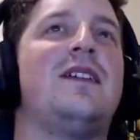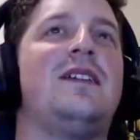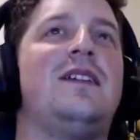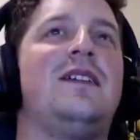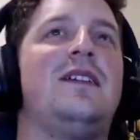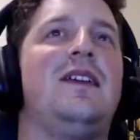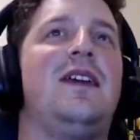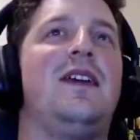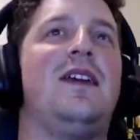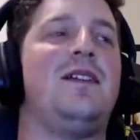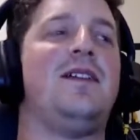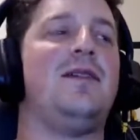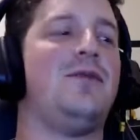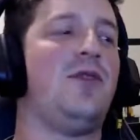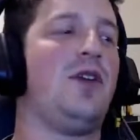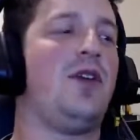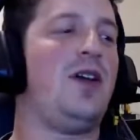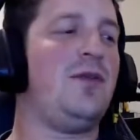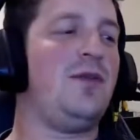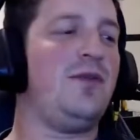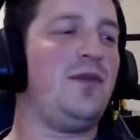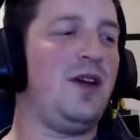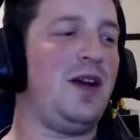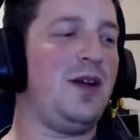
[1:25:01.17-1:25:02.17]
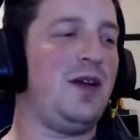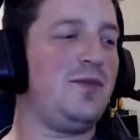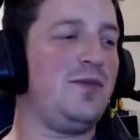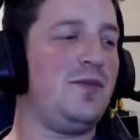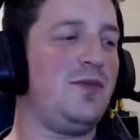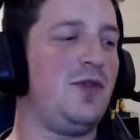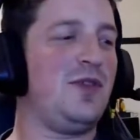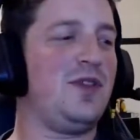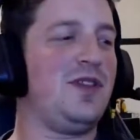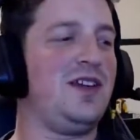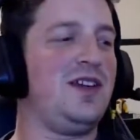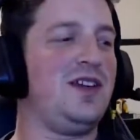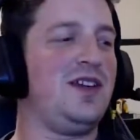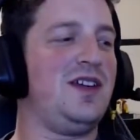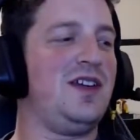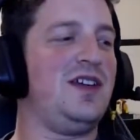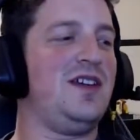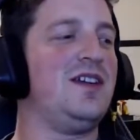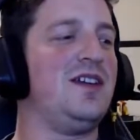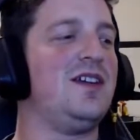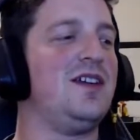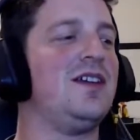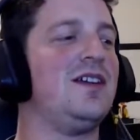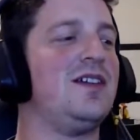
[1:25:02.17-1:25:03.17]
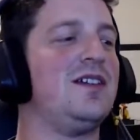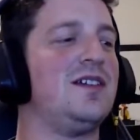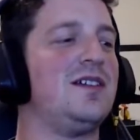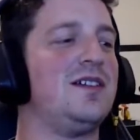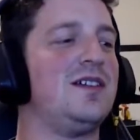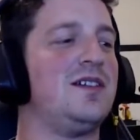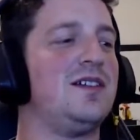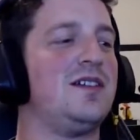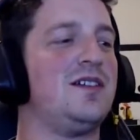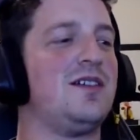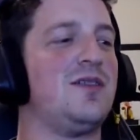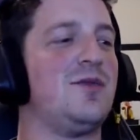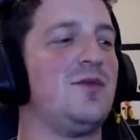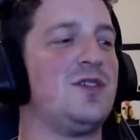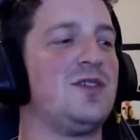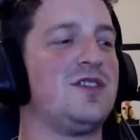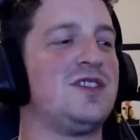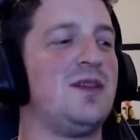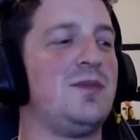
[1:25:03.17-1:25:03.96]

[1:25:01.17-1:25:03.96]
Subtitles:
Yeah, I'm more thinking, what's